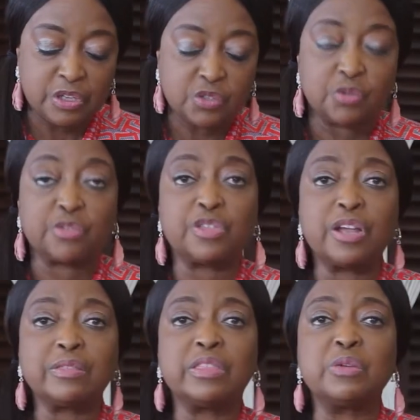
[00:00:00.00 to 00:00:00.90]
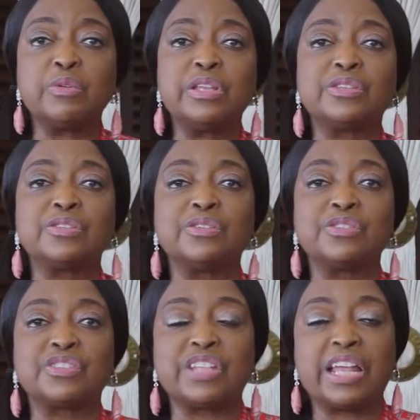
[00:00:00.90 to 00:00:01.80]
So the third thing we need to
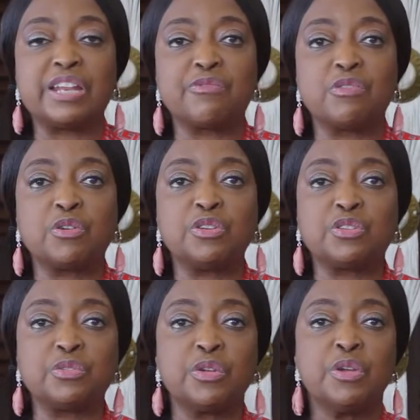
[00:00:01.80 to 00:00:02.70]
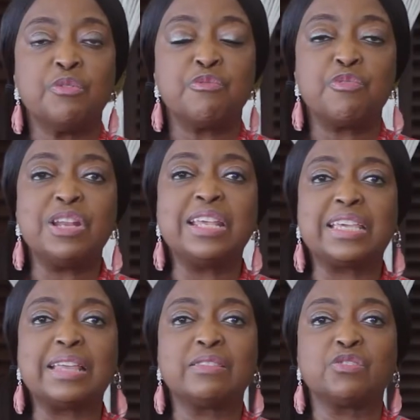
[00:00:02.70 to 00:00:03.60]
understand, if we're going to really
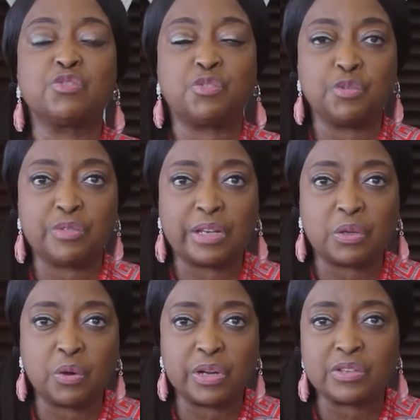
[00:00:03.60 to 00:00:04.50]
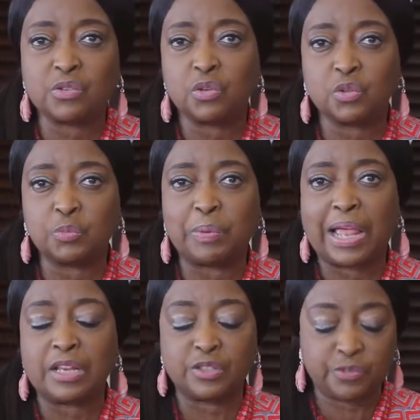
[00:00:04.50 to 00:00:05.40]
get this truth that God has got good
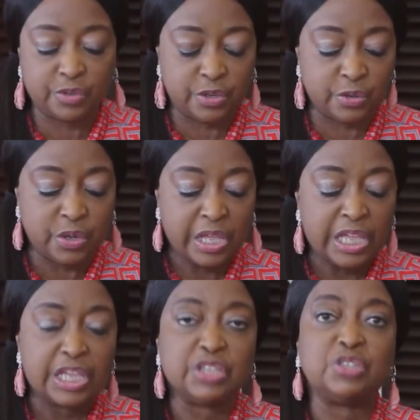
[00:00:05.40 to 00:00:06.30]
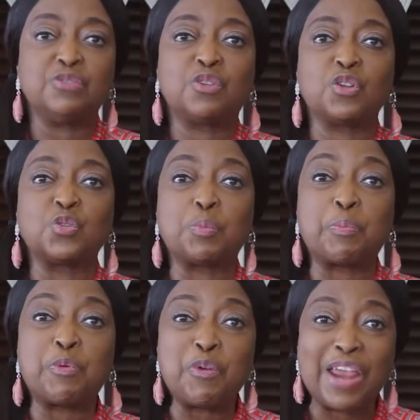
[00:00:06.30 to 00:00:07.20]
plans for you, is you've got to
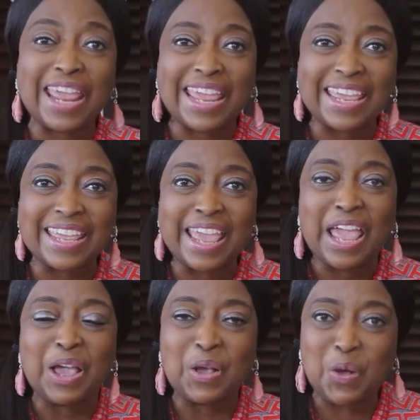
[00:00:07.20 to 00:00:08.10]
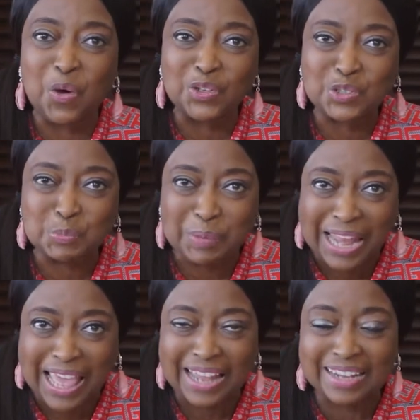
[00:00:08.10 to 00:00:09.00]
pray God's
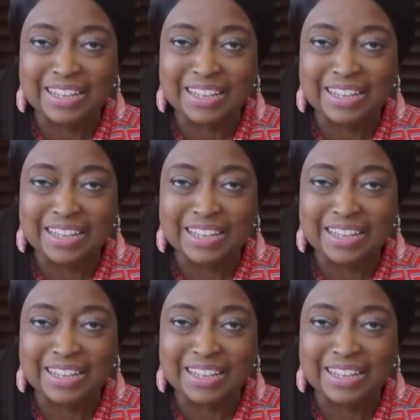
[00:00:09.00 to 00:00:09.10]
plan.